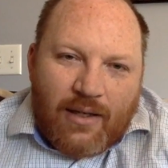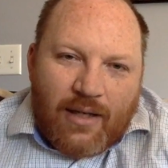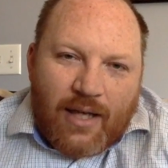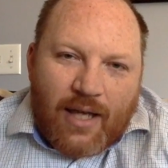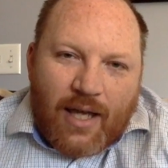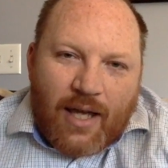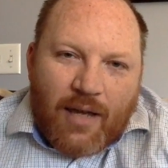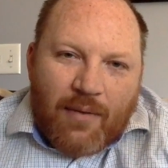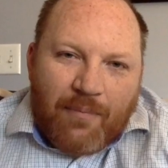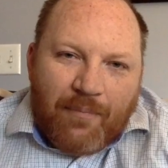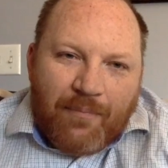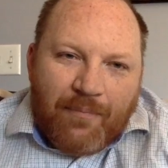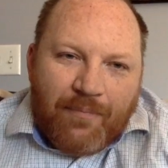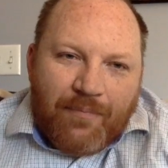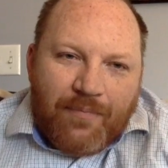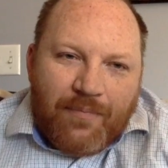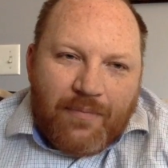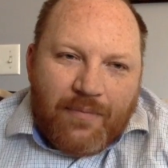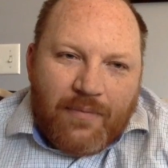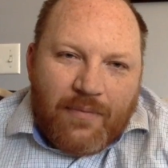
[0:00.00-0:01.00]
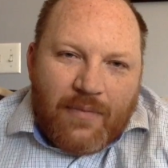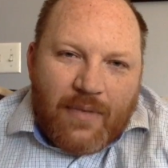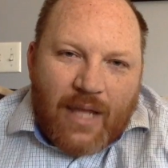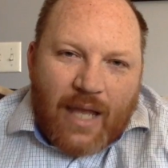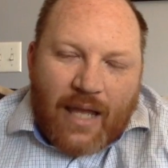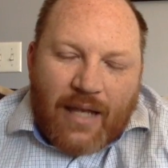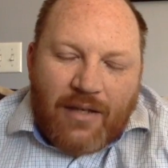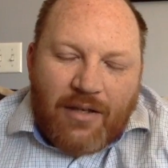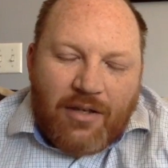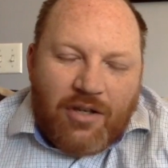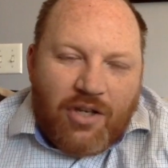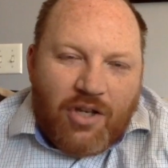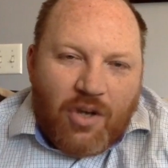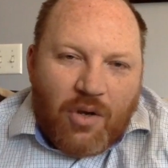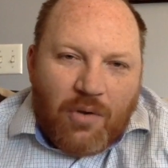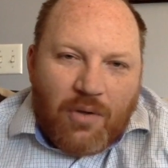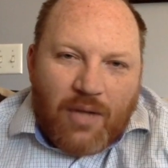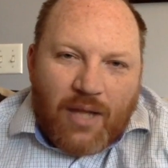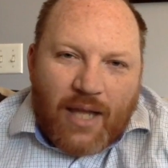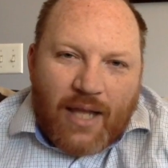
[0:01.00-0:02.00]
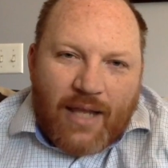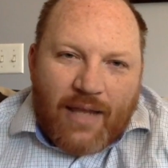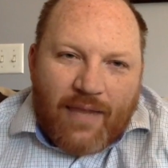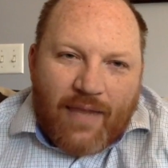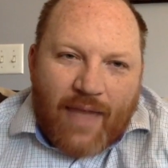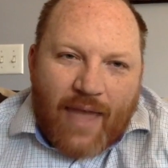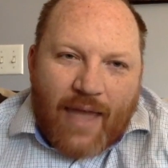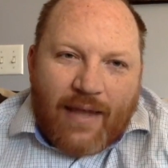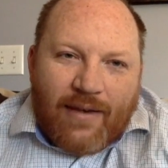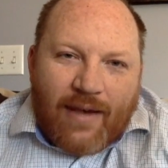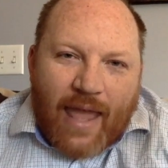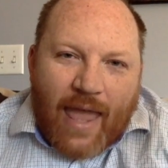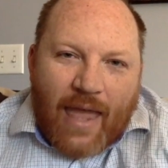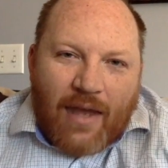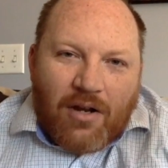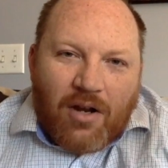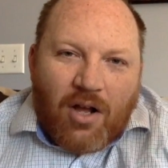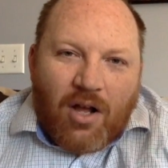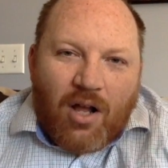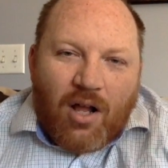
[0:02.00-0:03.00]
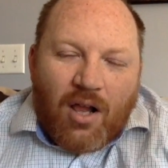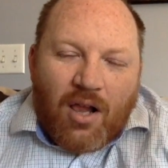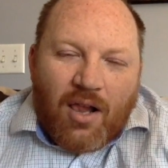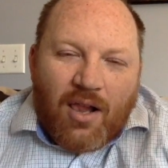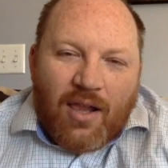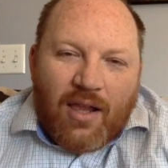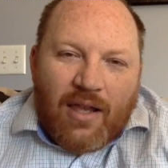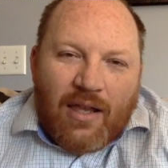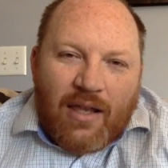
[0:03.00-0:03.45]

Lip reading: I don't like that at all.